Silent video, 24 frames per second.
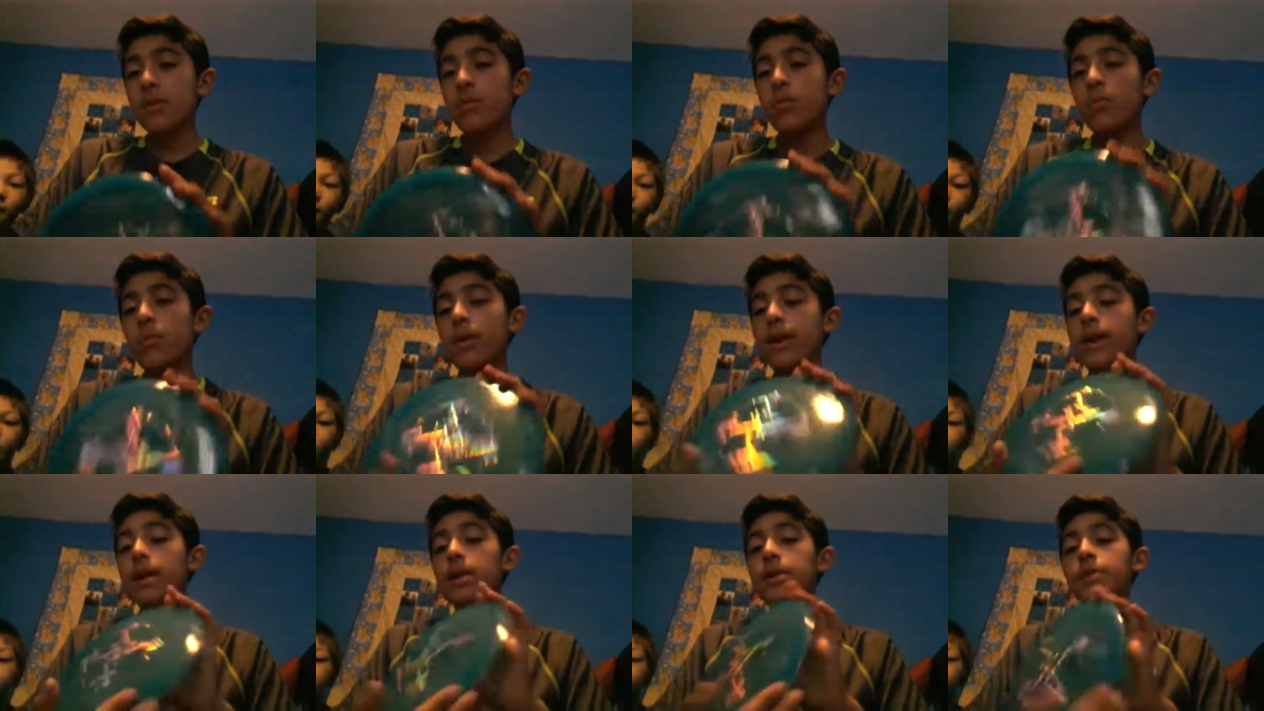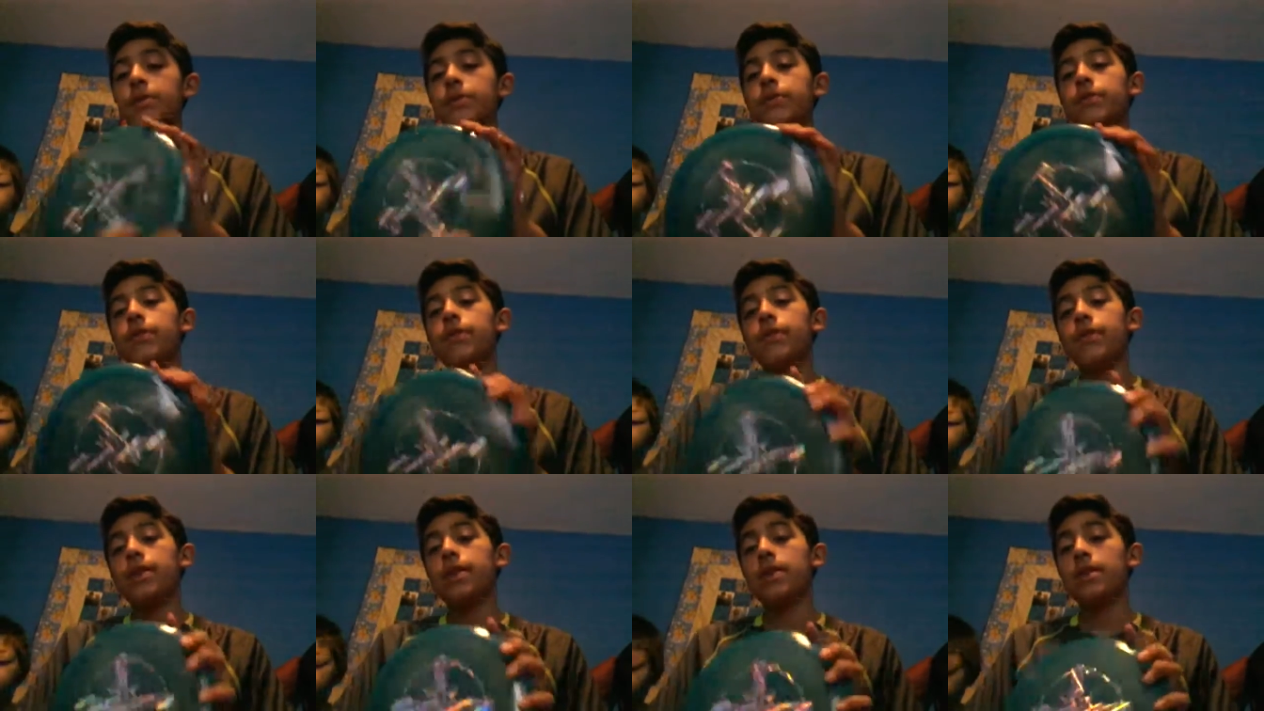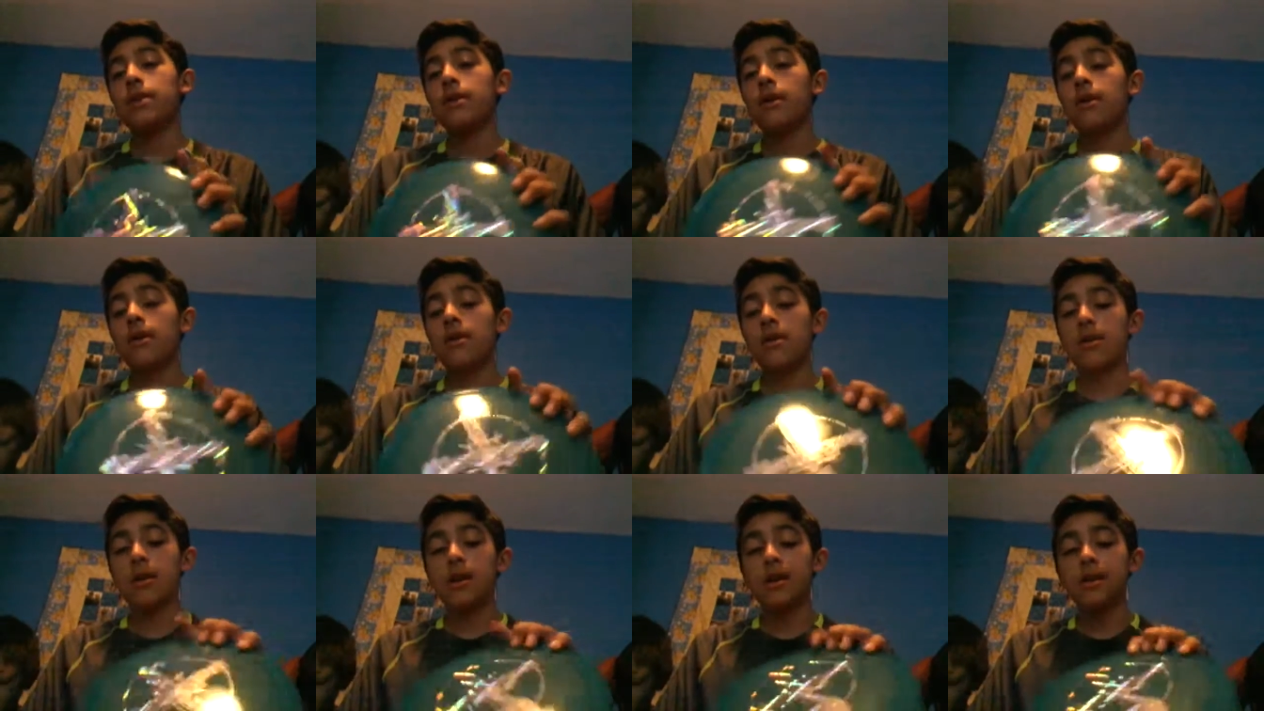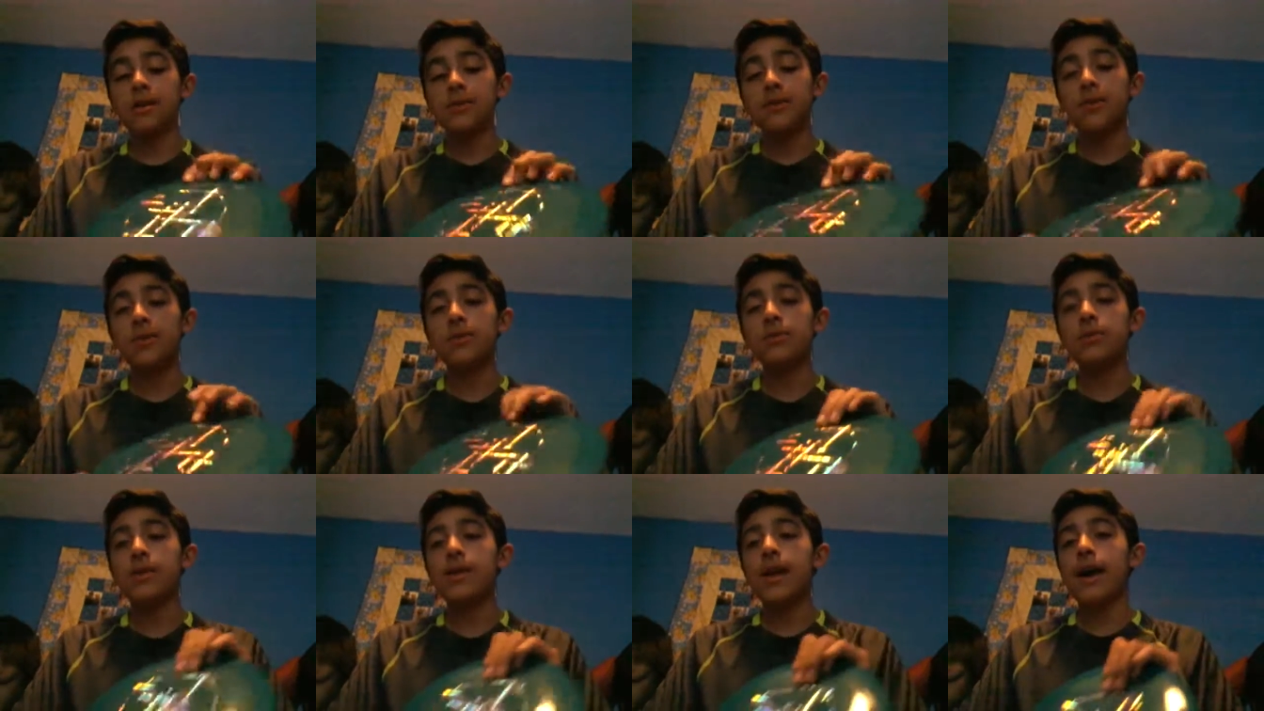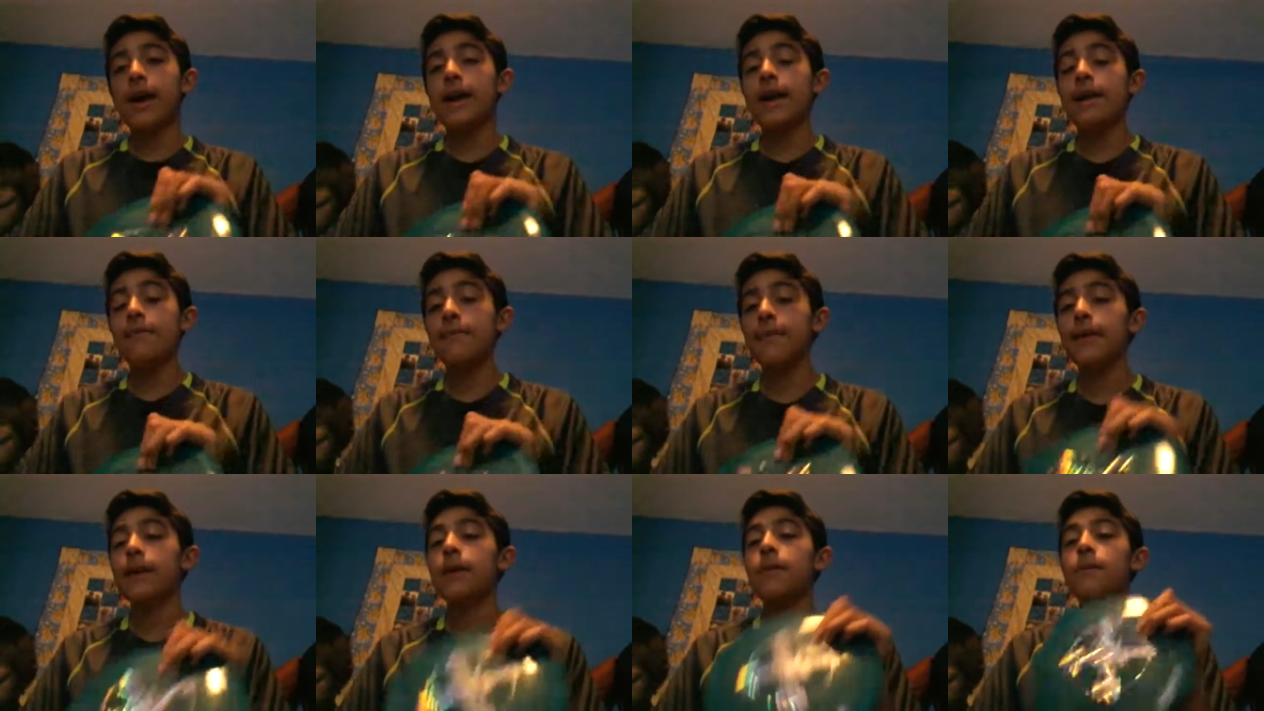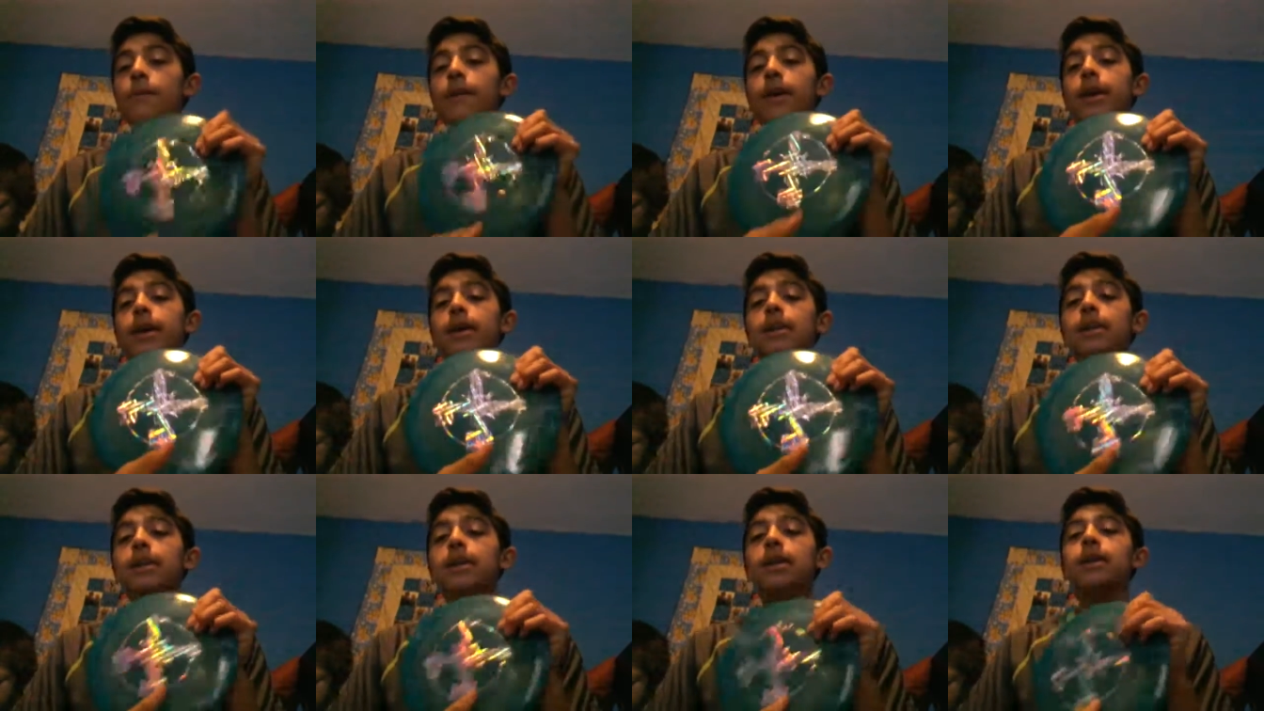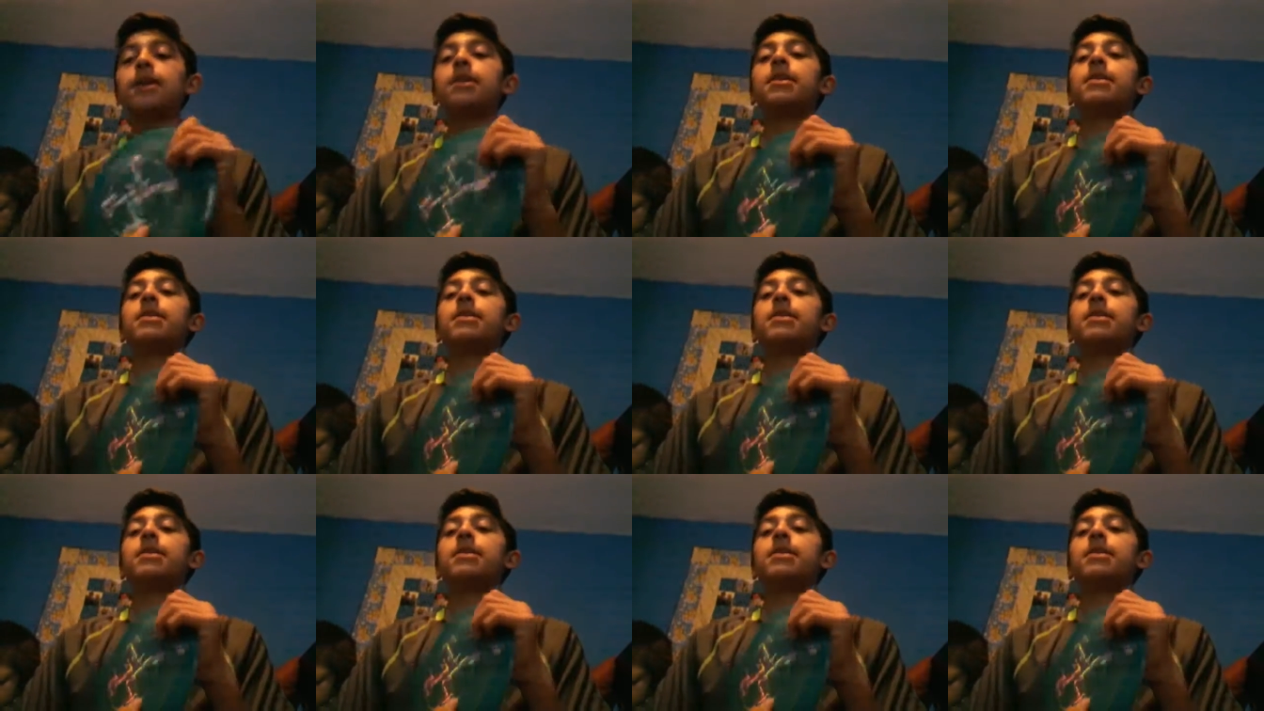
with on hole 9 at Peter Pan.